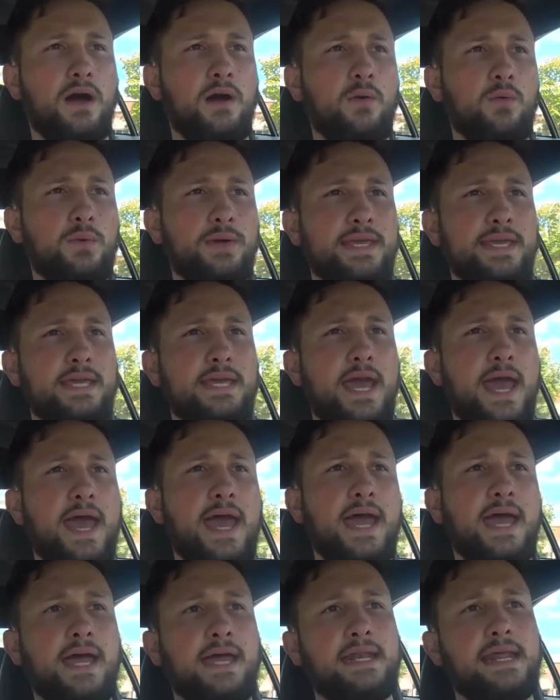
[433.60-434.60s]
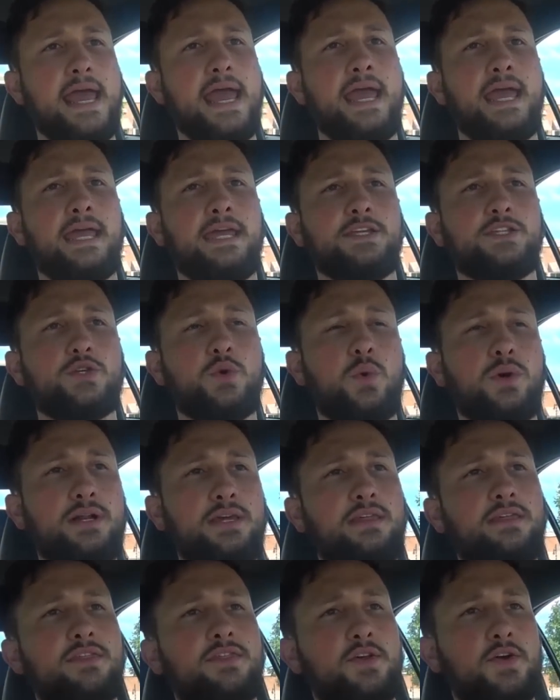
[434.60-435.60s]
we had a
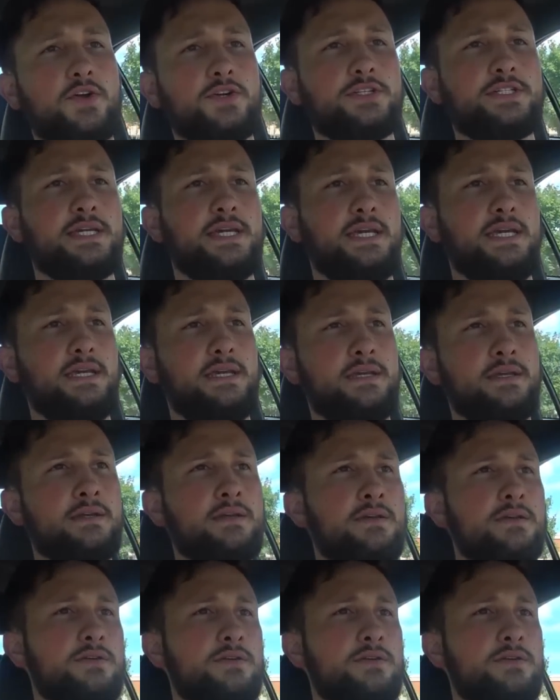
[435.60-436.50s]
2013